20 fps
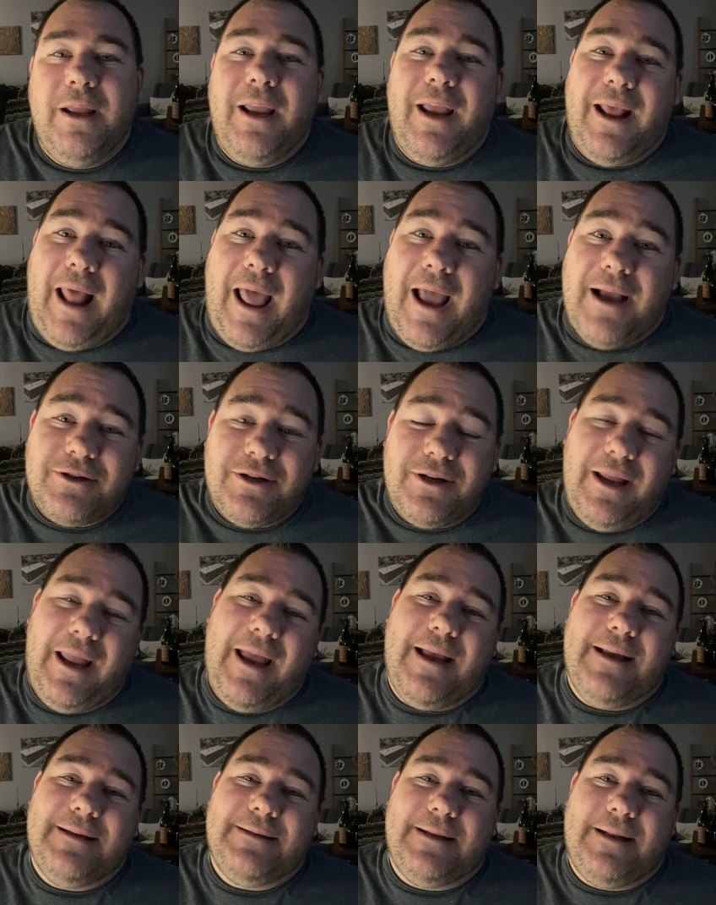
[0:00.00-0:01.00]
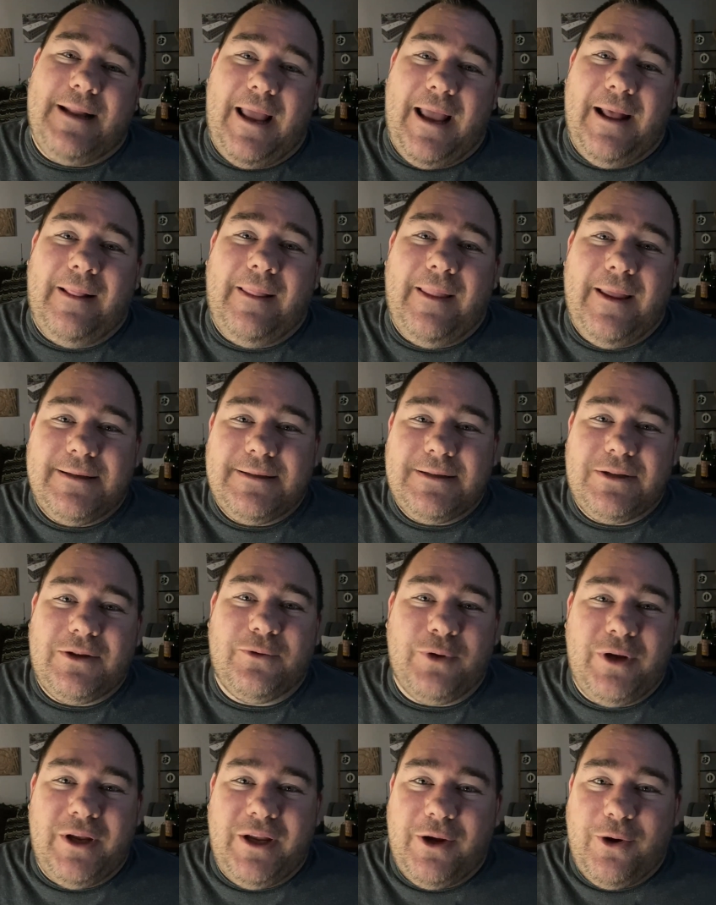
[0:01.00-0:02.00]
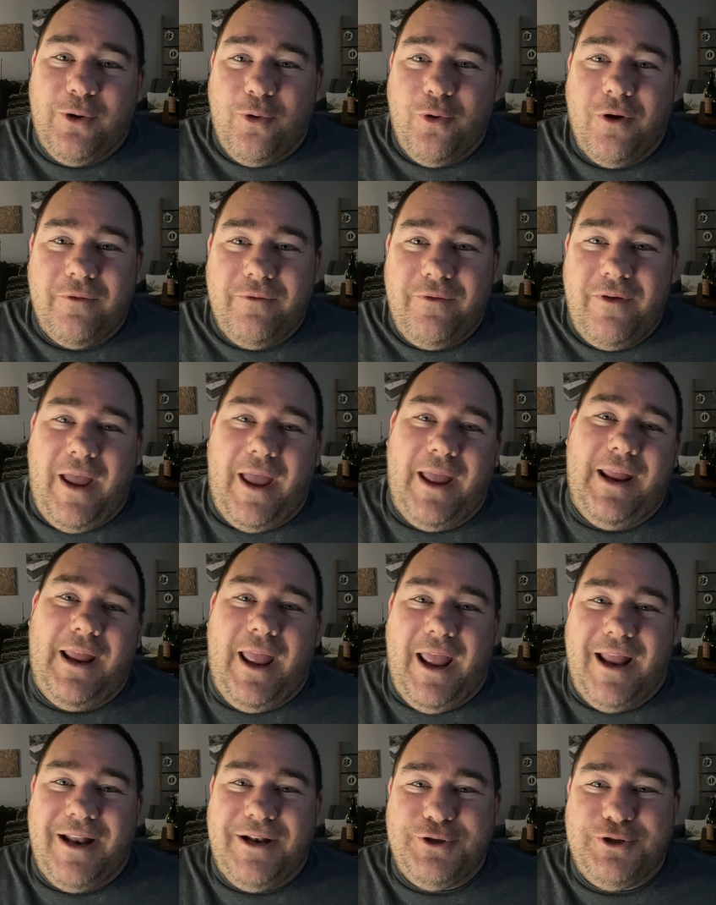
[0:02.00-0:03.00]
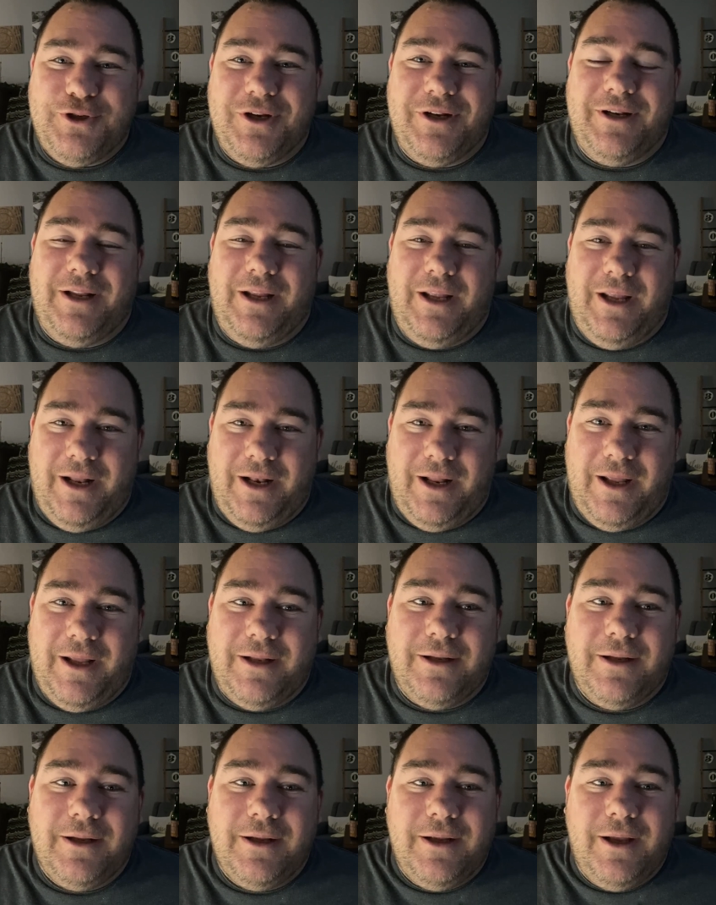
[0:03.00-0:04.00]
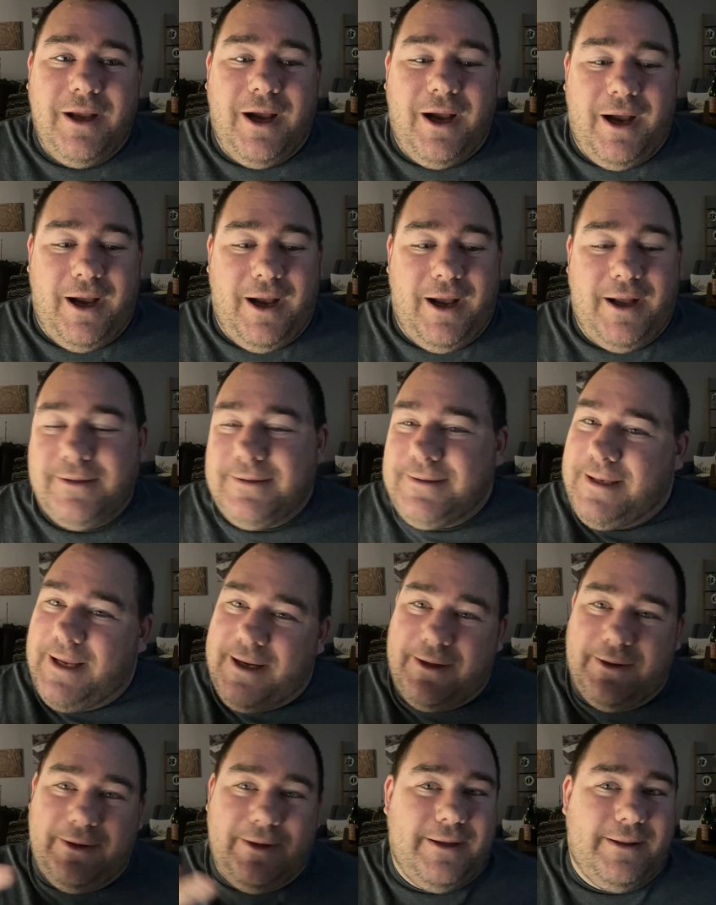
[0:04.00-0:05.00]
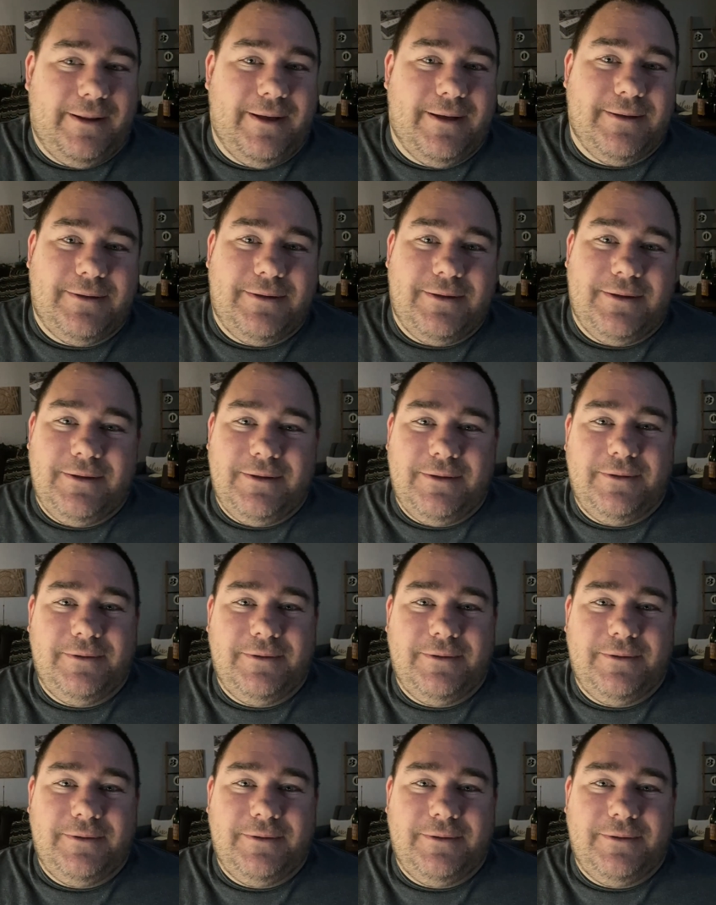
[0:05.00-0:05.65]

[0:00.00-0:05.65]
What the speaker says: It actually has an LS3 Corvette engine in it. Take a look at this.